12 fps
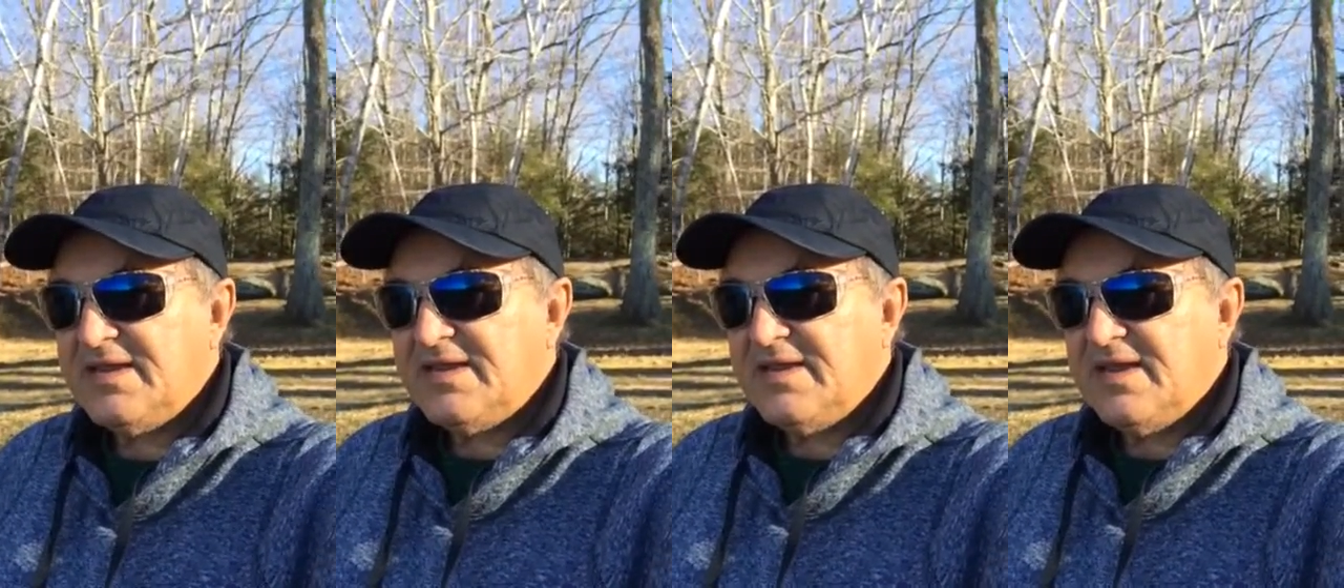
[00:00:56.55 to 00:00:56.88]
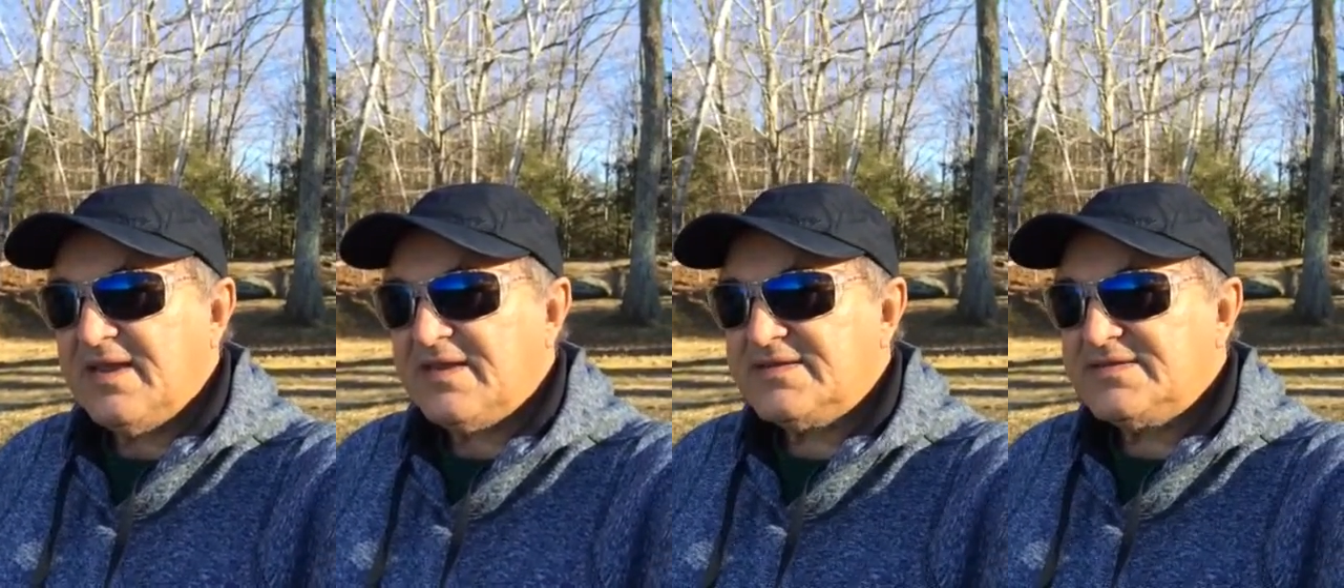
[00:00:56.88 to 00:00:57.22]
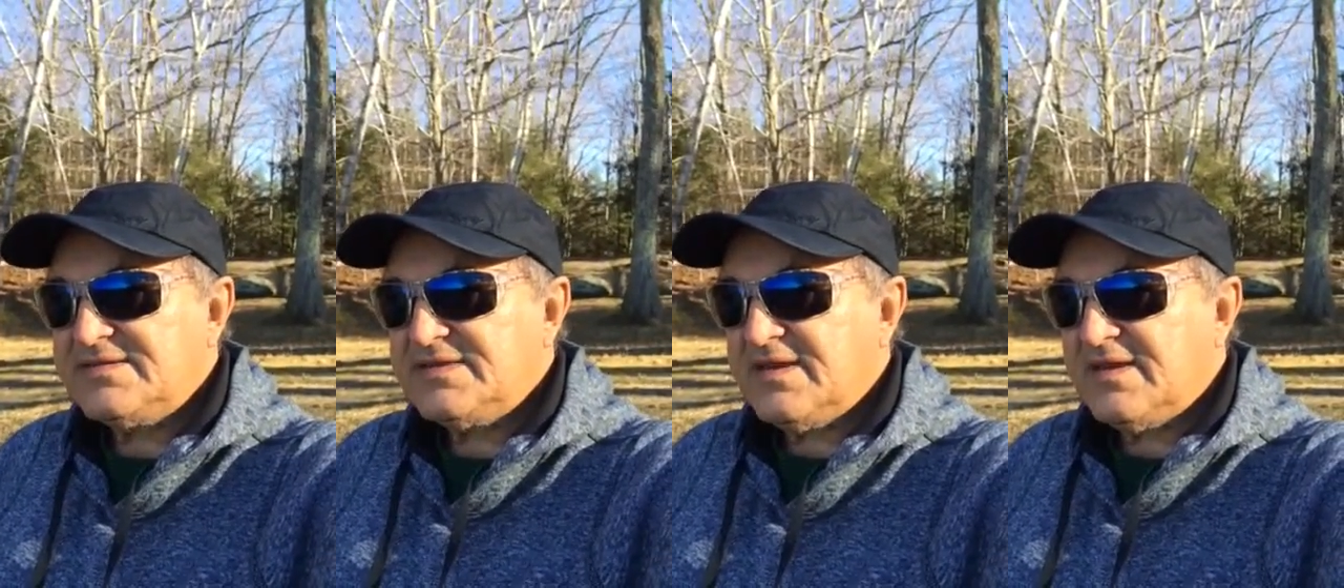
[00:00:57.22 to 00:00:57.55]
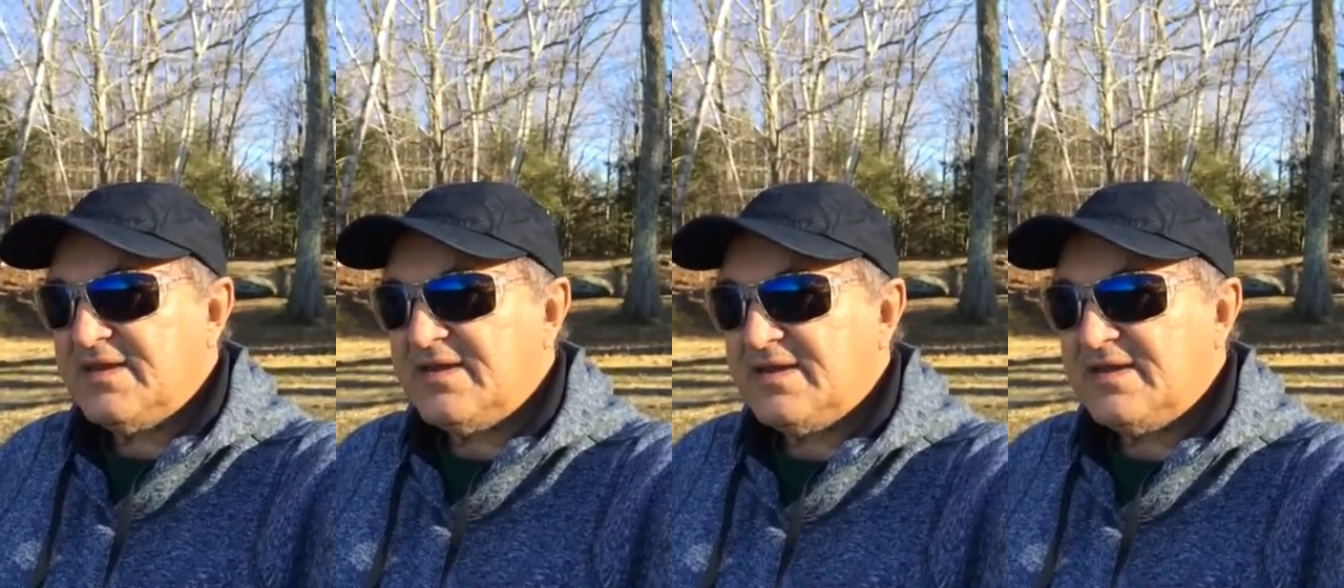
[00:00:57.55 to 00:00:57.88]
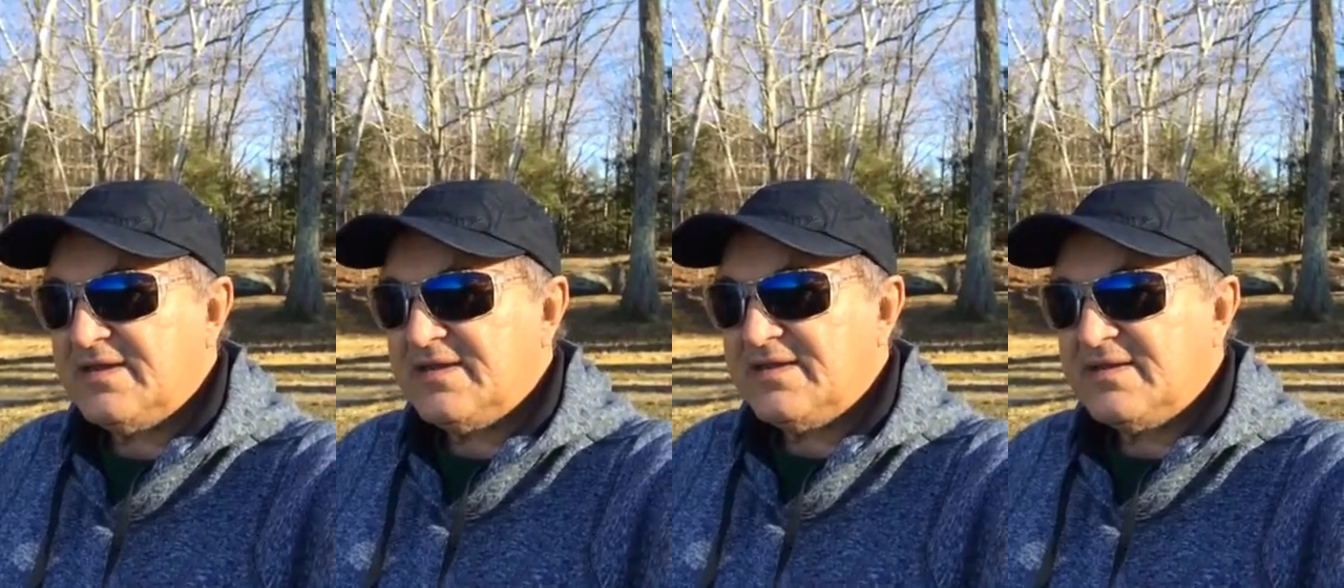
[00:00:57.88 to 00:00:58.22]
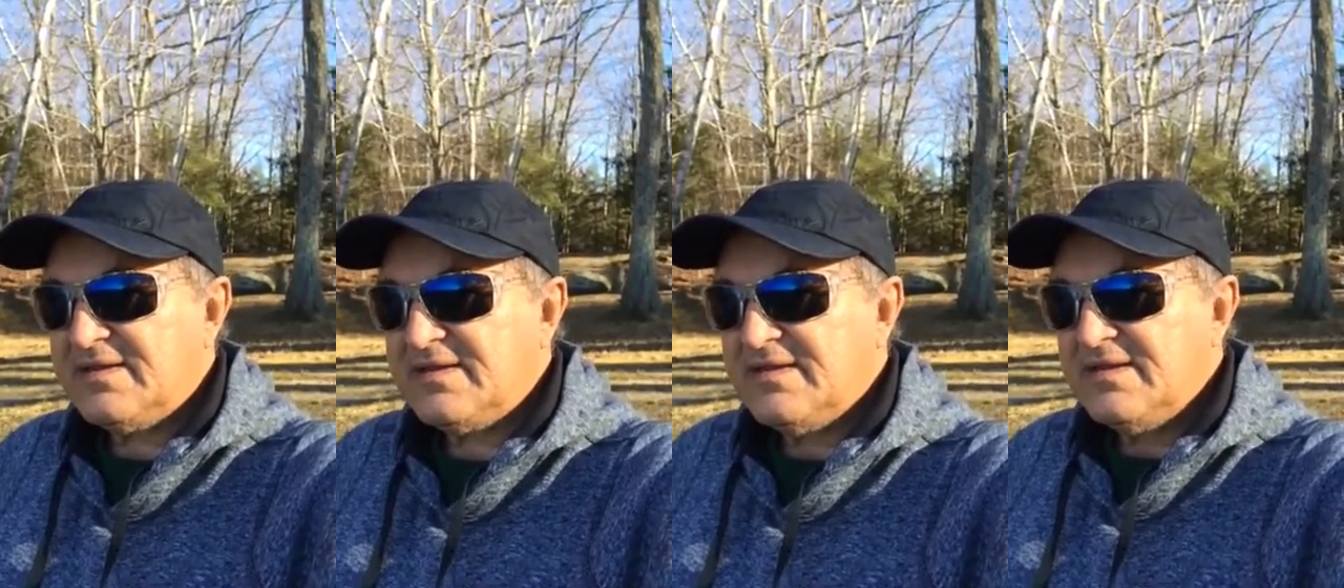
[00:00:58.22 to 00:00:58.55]
Ignat's
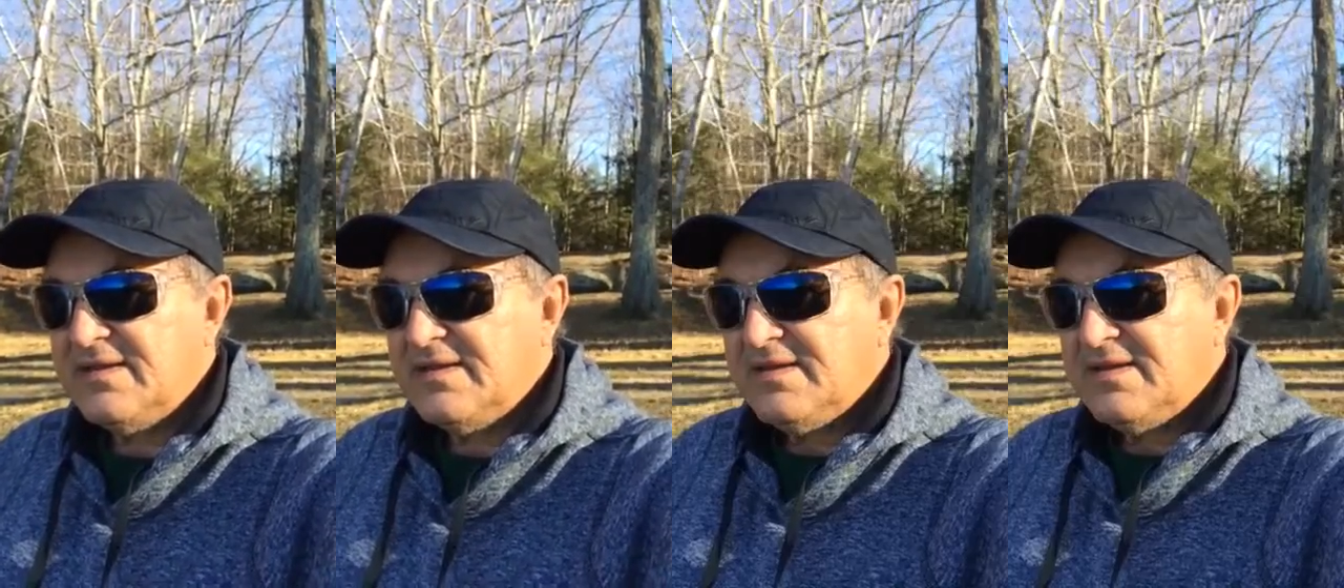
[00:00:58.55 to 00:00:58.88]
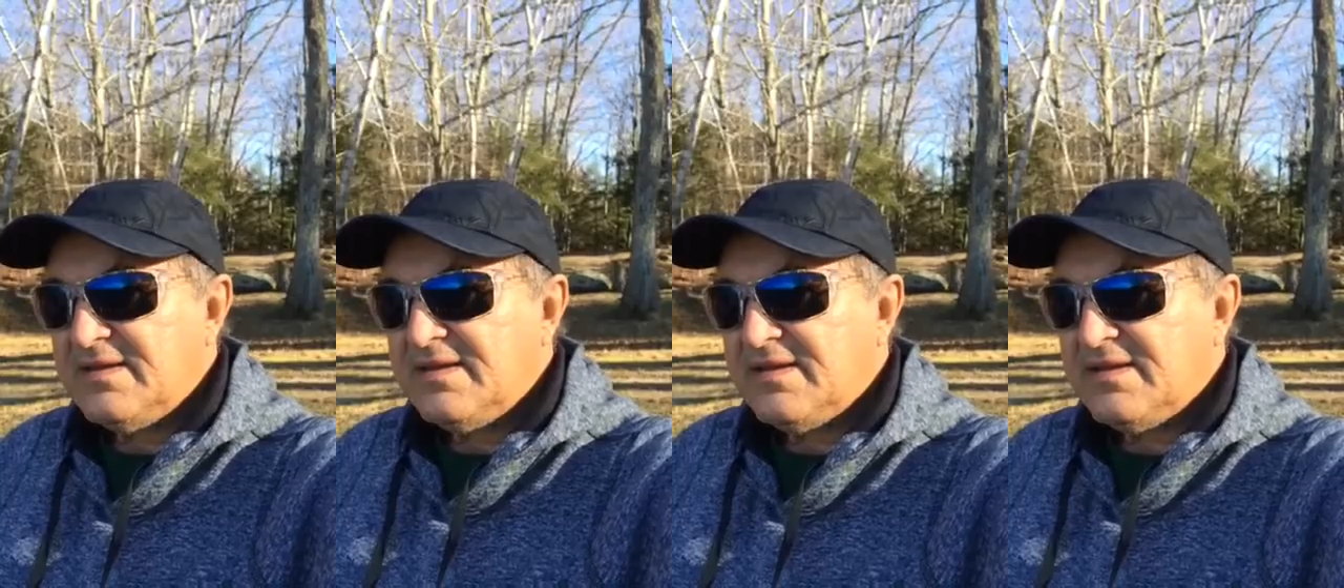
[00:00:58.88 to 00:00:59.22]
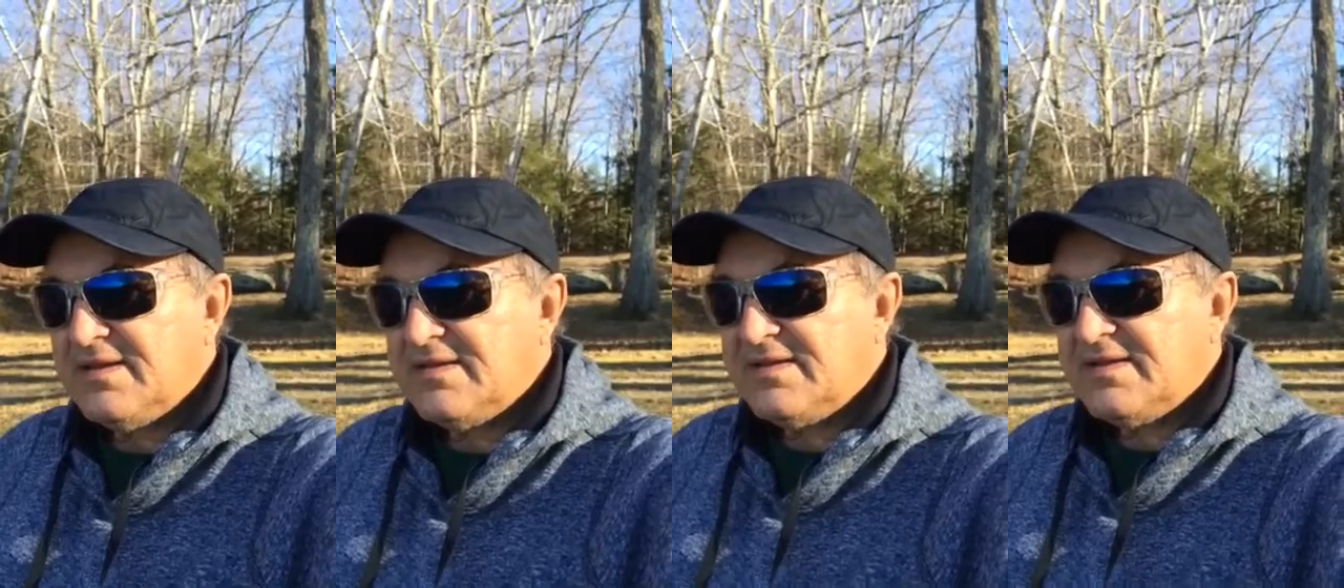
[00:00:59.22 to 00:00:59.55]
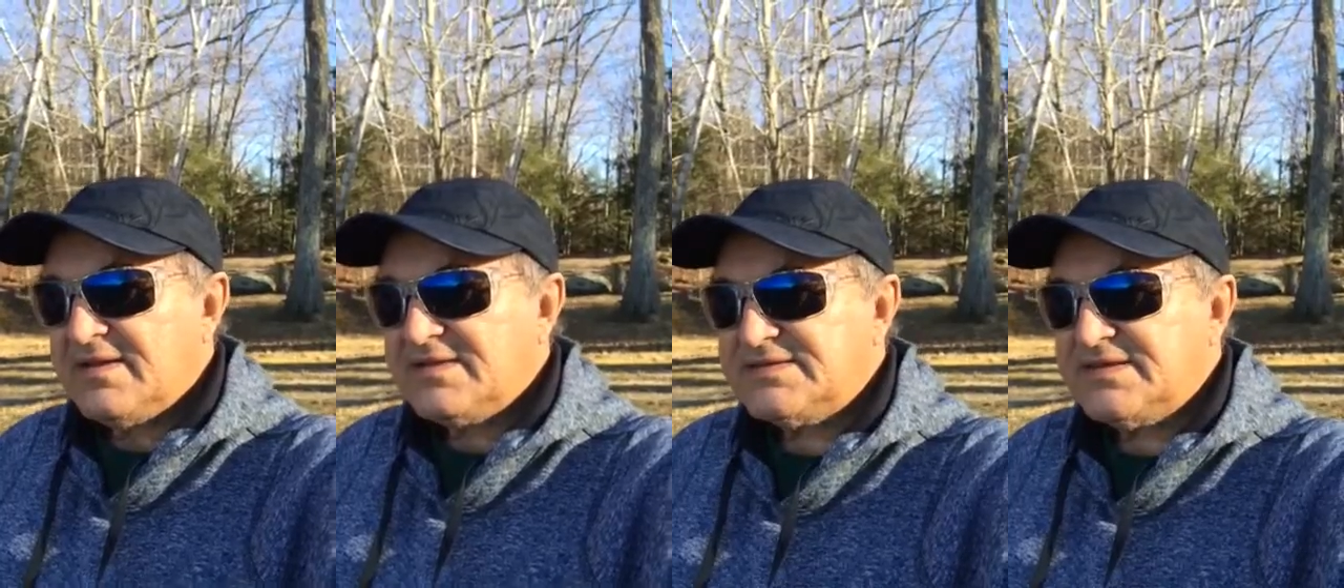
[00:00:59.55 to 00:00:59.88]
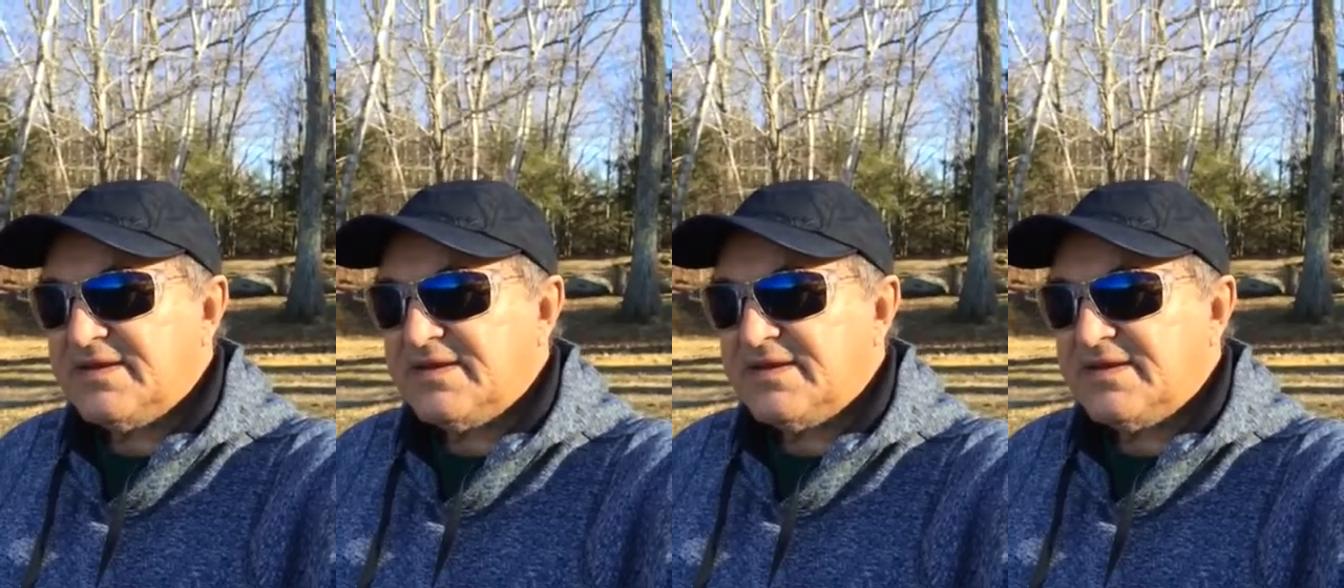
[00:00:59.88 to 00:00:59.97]
last